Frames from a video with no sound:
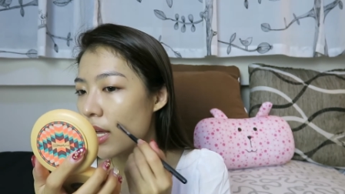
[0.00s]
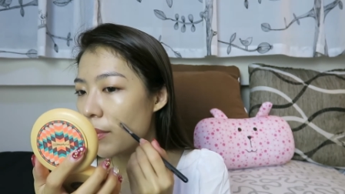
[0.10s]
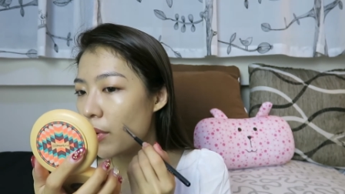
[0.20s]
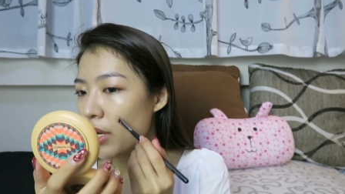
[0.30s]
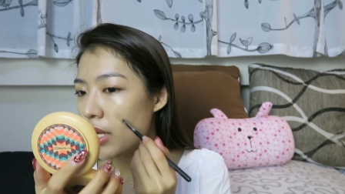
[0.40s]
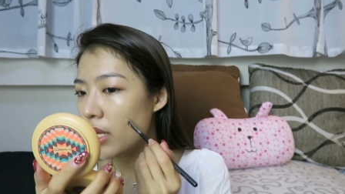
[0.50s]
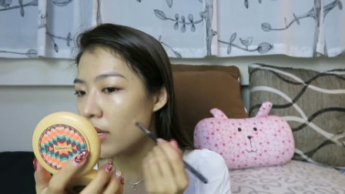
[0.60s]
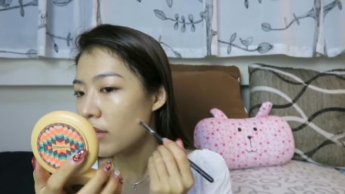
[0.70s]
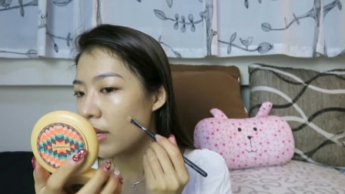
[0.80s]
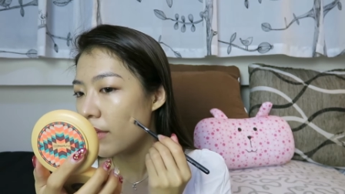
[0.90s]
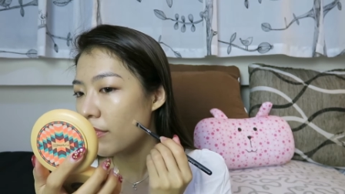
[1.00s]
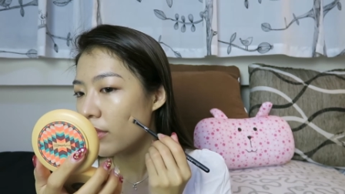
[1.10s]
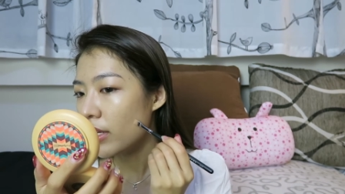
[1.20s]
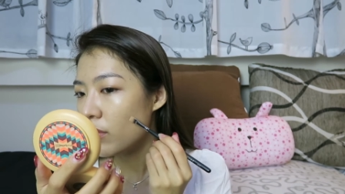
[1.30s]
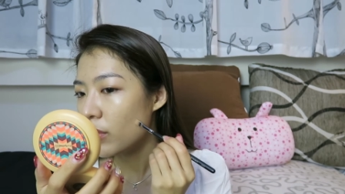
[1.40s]
I bought it, I feel
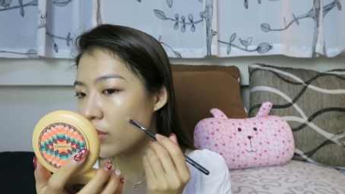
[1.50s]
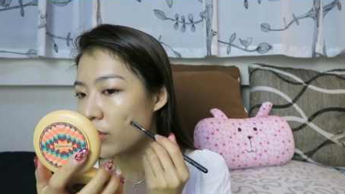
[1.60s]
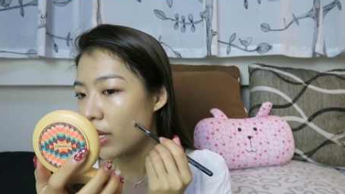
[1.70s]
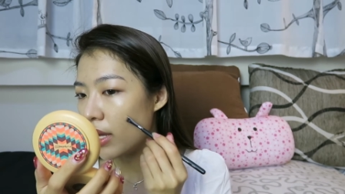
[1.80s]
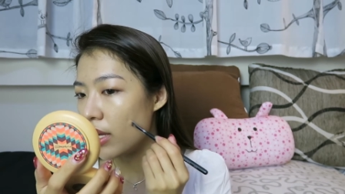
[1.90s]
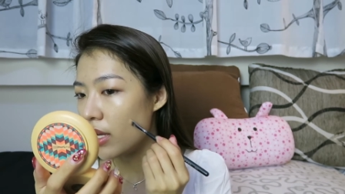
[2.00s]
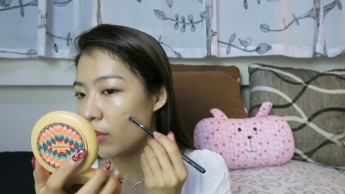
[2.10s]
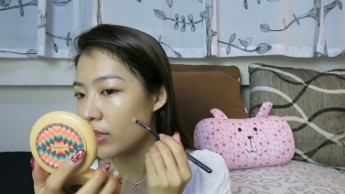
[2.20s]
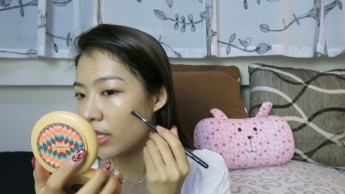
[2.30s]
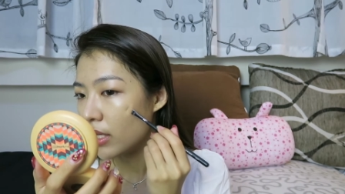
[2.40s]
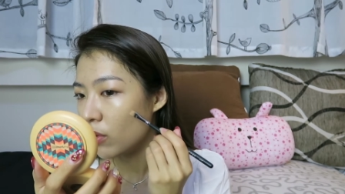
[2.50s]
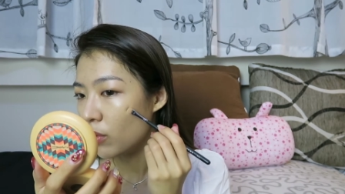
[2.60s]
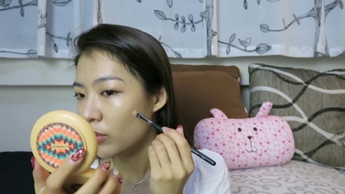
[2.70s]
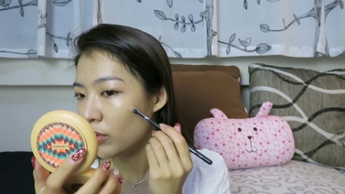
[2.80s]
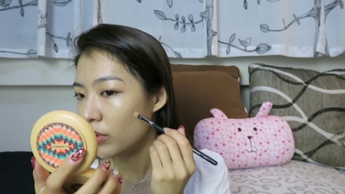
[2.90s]
like it was okay. It was like
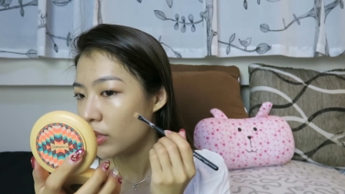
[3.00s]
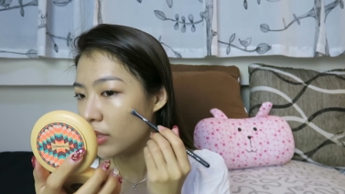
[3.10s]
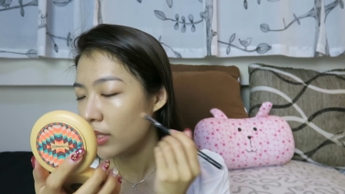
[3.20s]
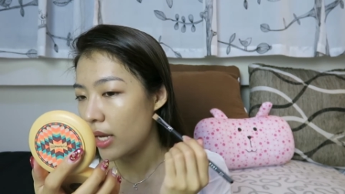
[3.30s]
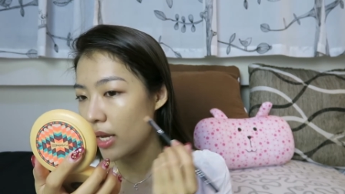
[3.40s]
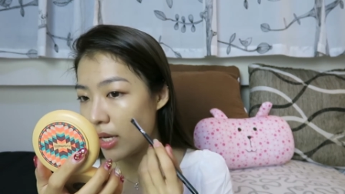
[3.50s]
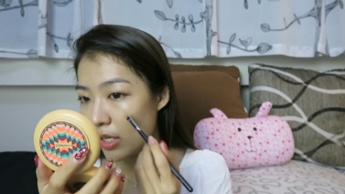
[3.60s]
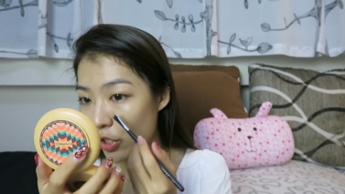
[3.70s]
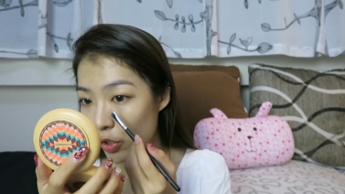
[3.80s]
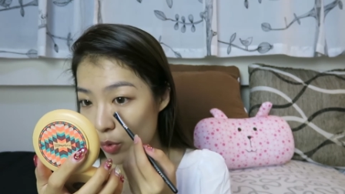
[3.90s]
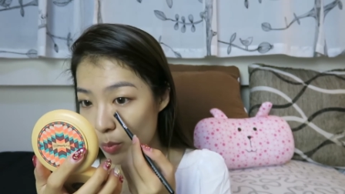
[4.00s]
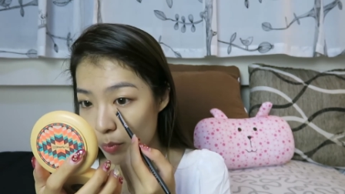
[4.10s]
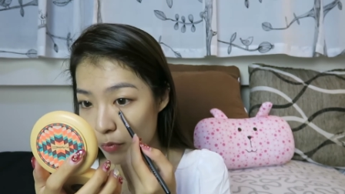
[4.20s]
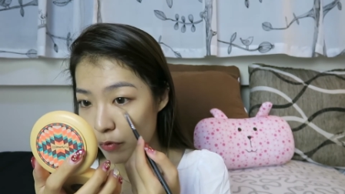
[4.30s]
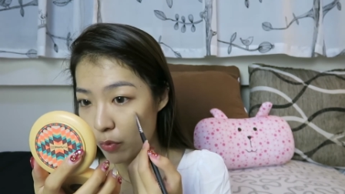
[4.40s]
almost a dupe
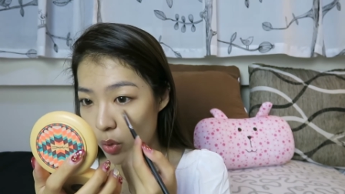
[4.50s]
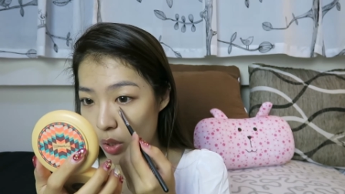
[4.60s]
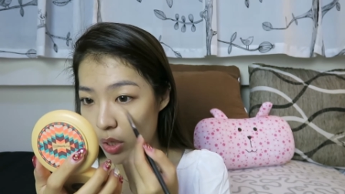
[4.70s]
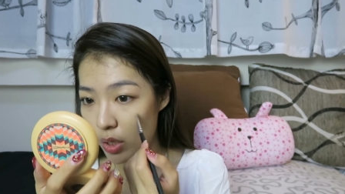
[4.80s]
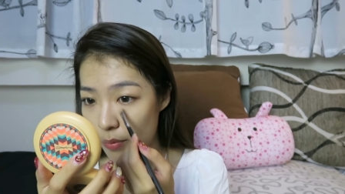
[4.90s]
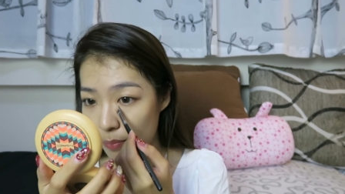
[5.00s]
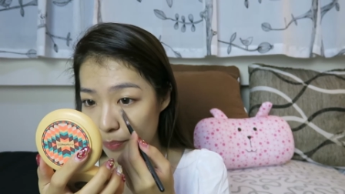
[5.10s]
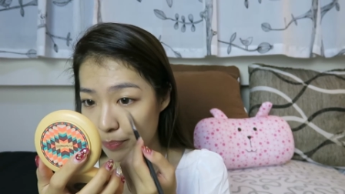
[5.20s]
for